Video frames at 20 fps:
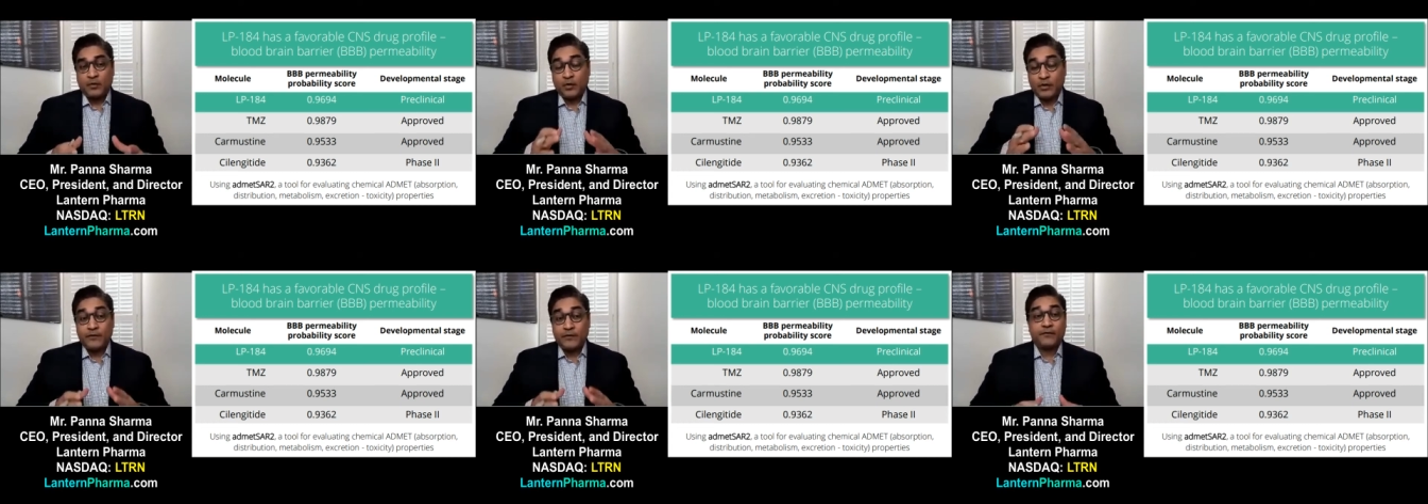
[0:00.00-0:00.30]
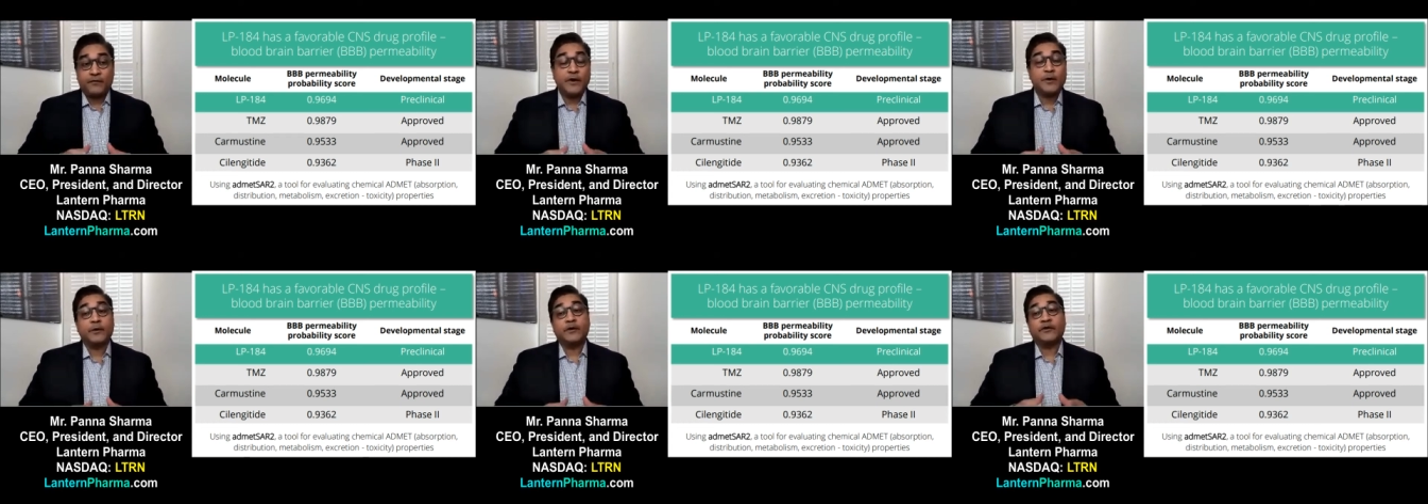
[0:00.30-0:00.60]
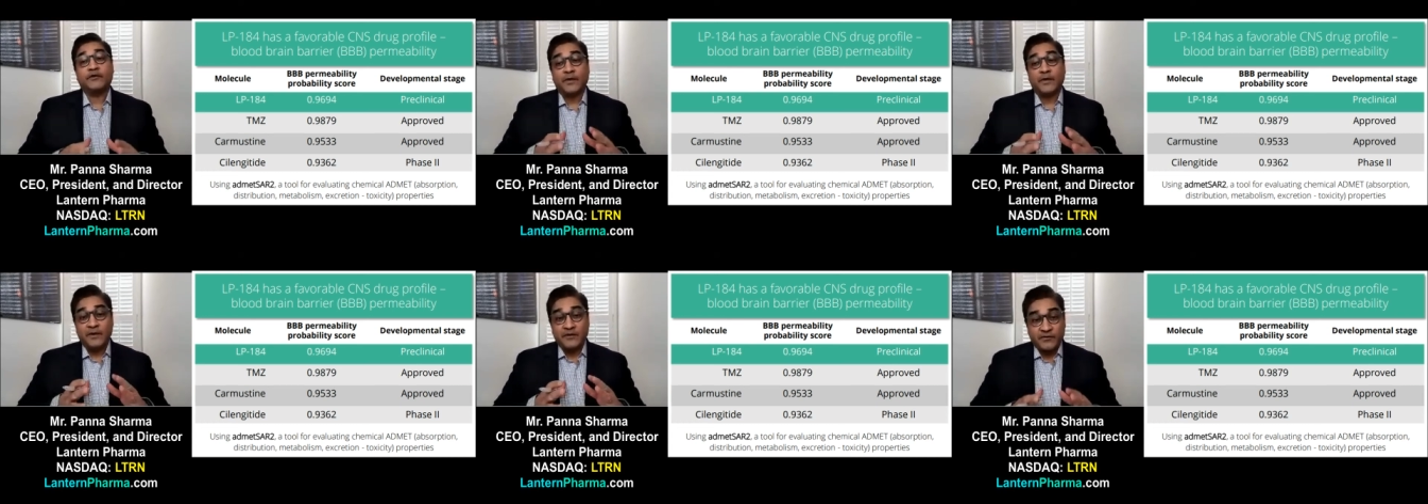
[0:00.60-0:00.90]
really
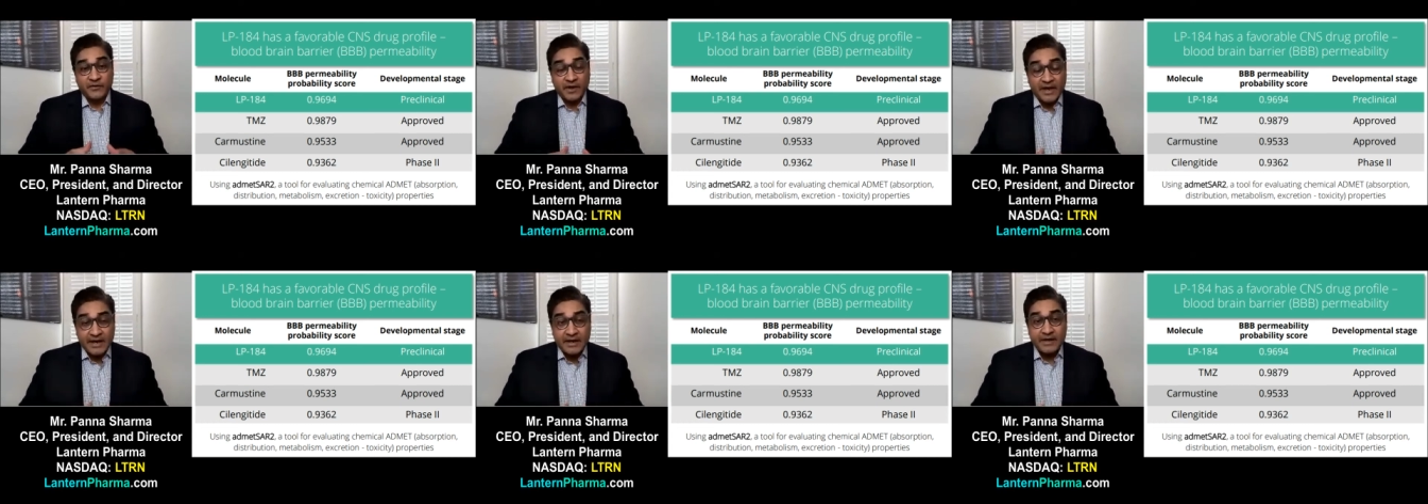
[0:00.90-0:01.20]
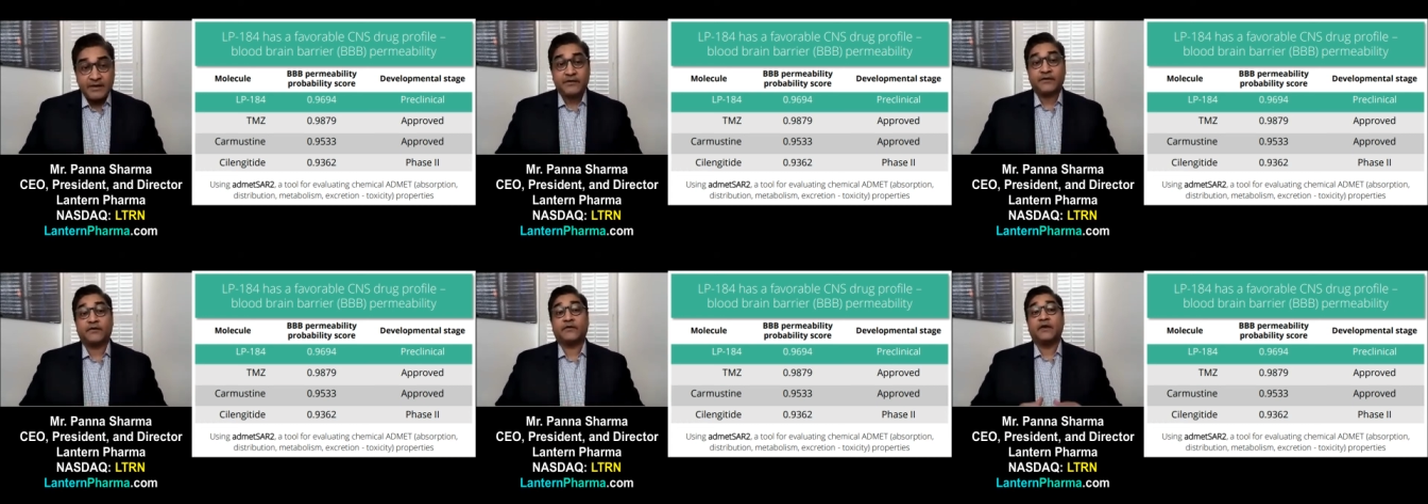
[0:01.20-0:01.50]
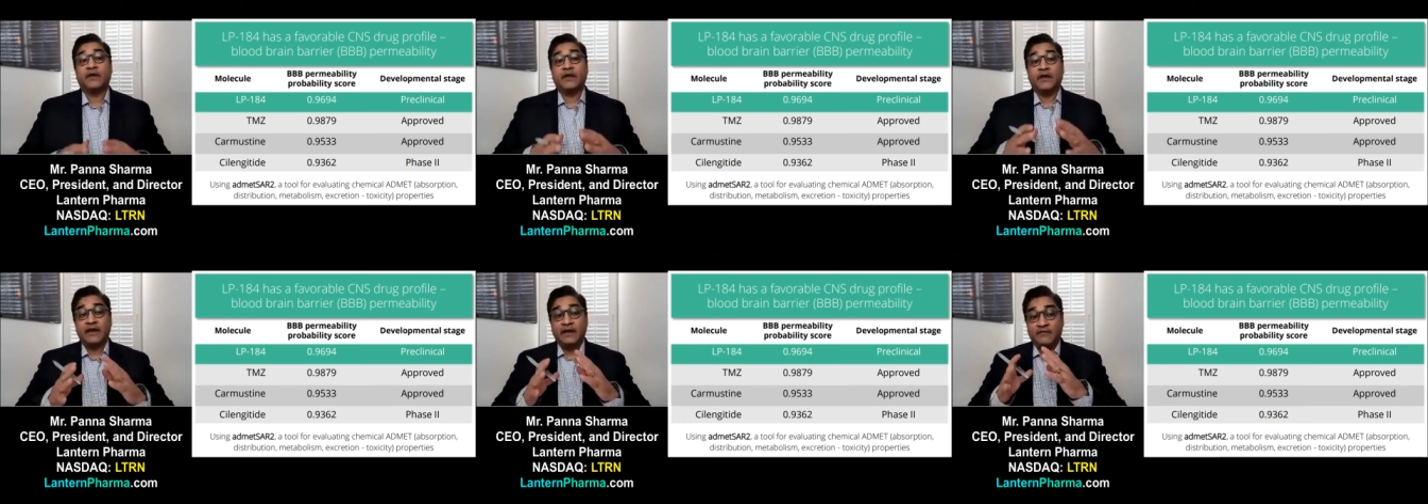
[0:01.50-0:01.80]
focus on the science,
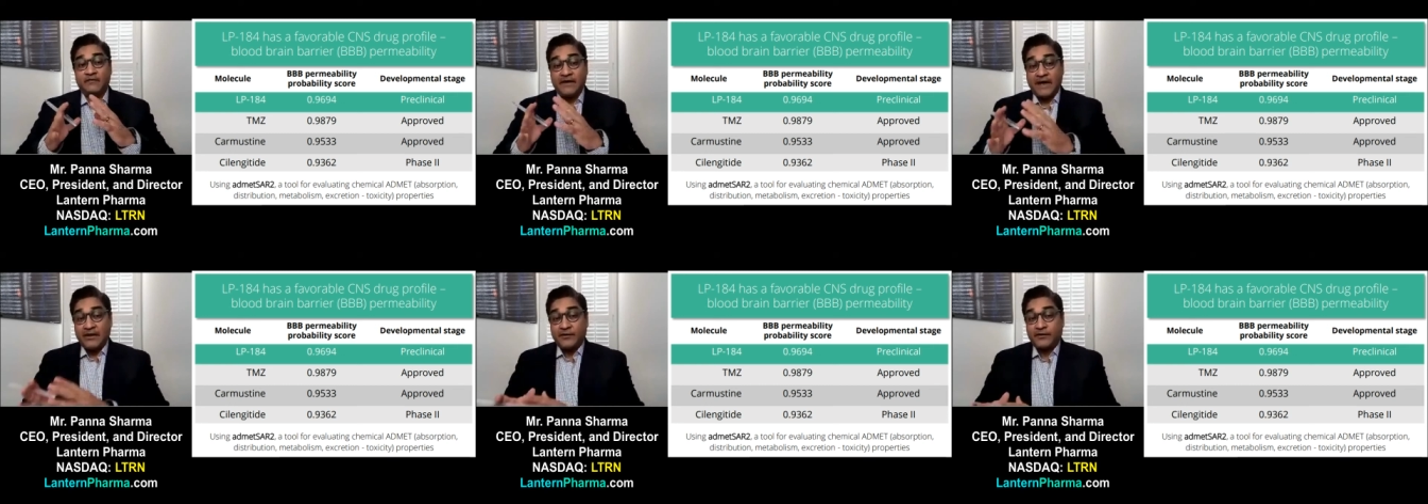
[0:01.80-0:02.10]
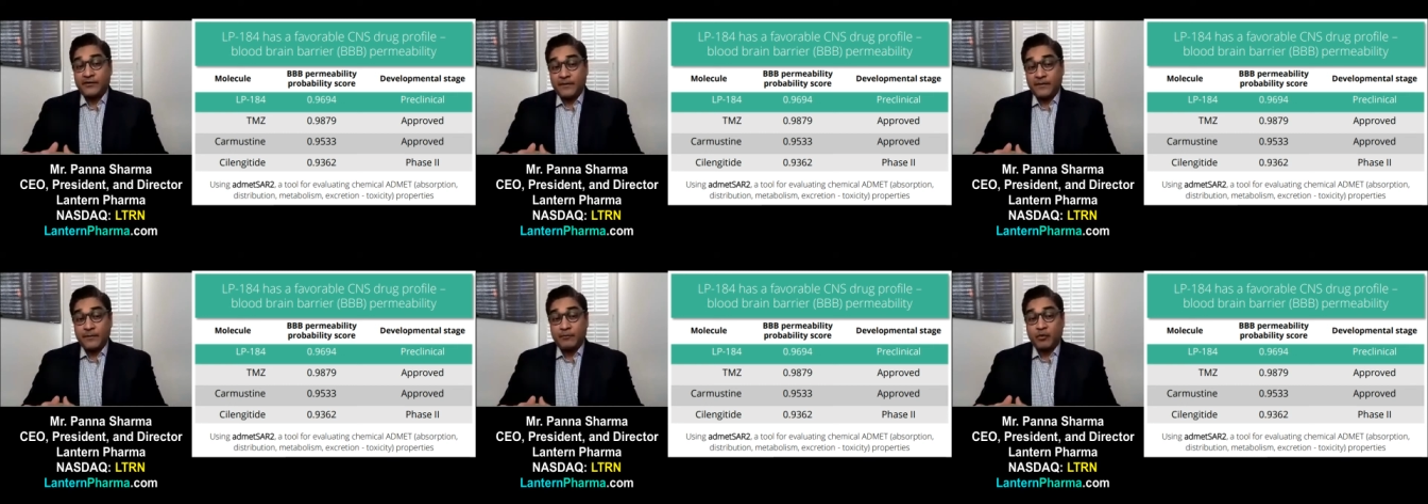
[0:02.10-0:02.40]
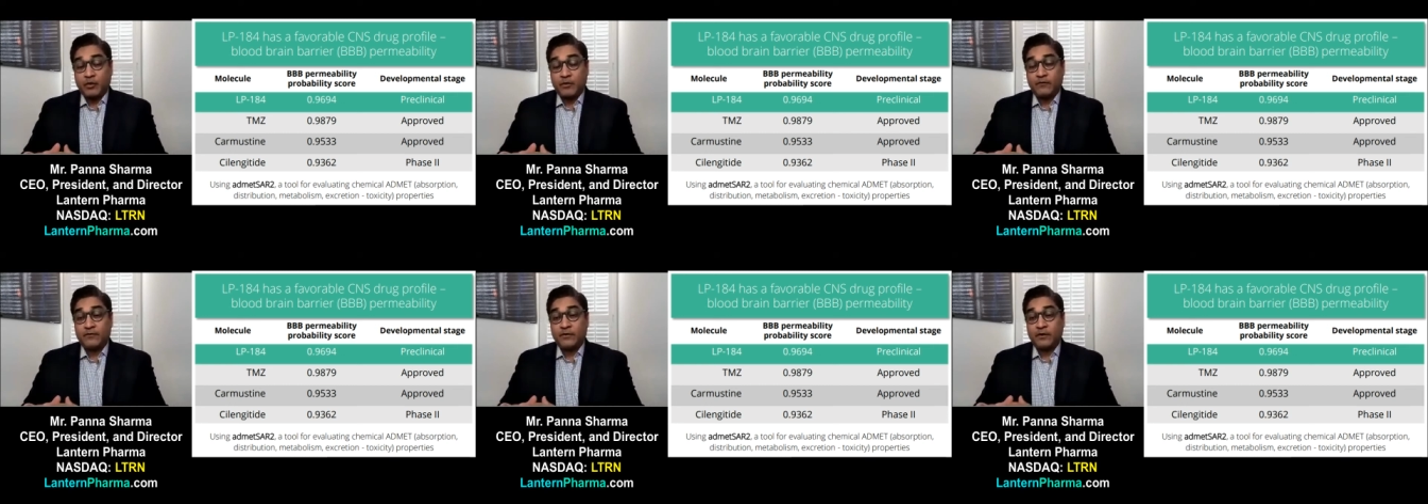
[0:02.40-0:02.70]
advancing the
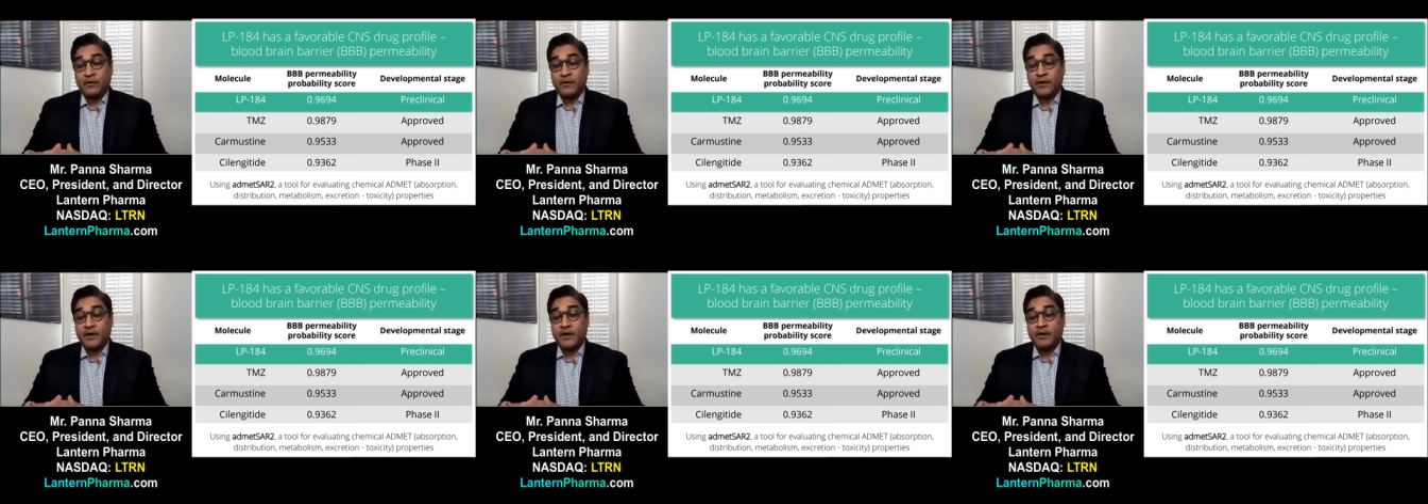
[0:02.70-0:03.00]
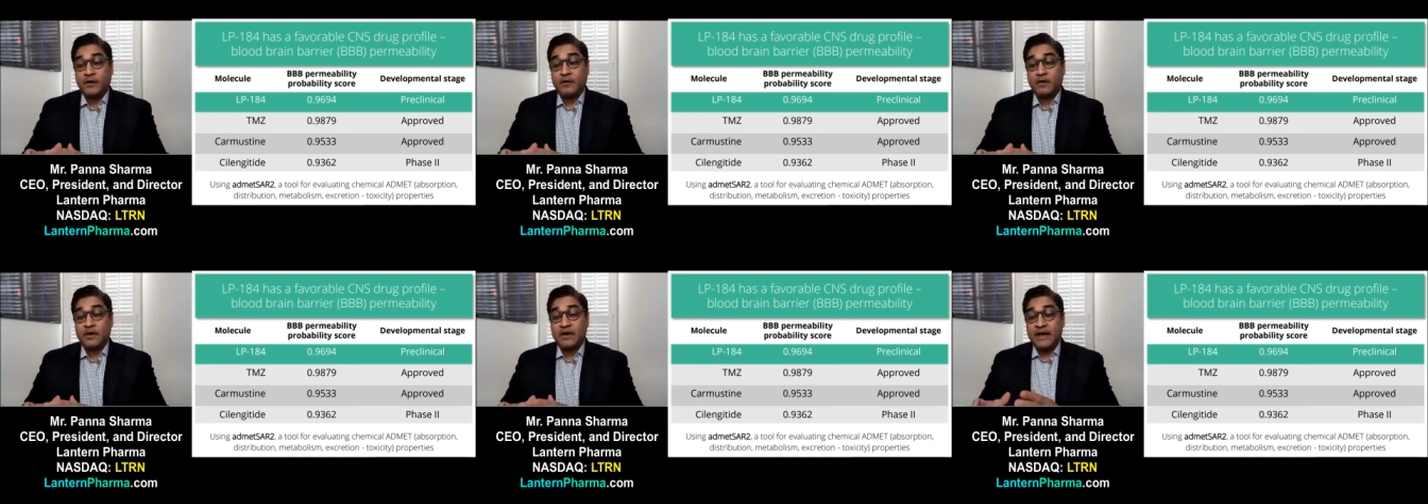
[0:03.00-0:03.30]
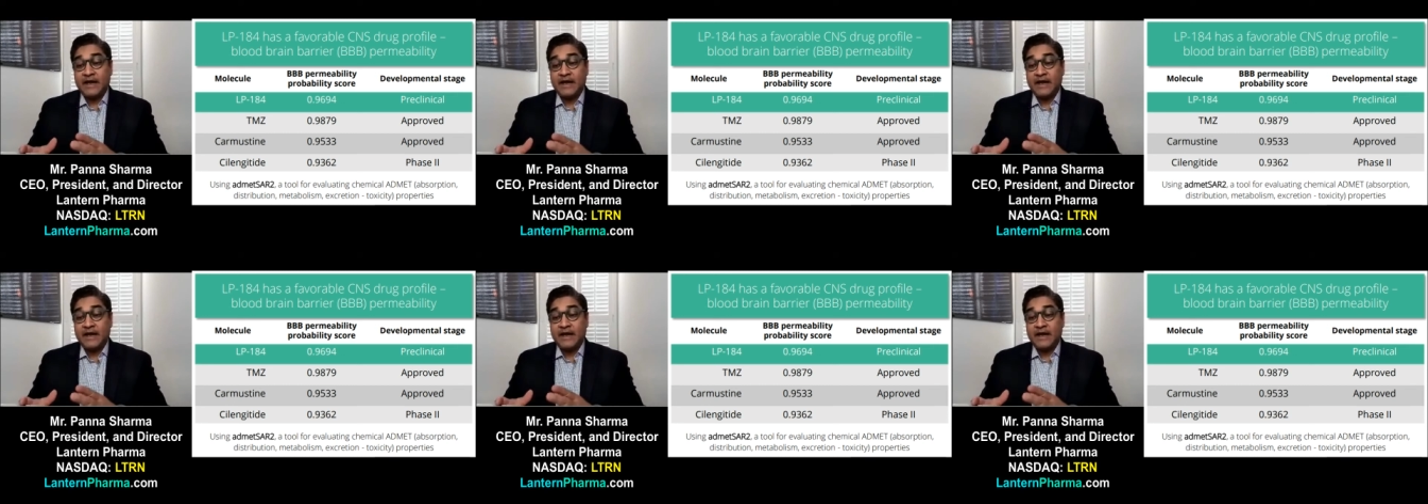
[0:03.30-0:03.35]
portfolio,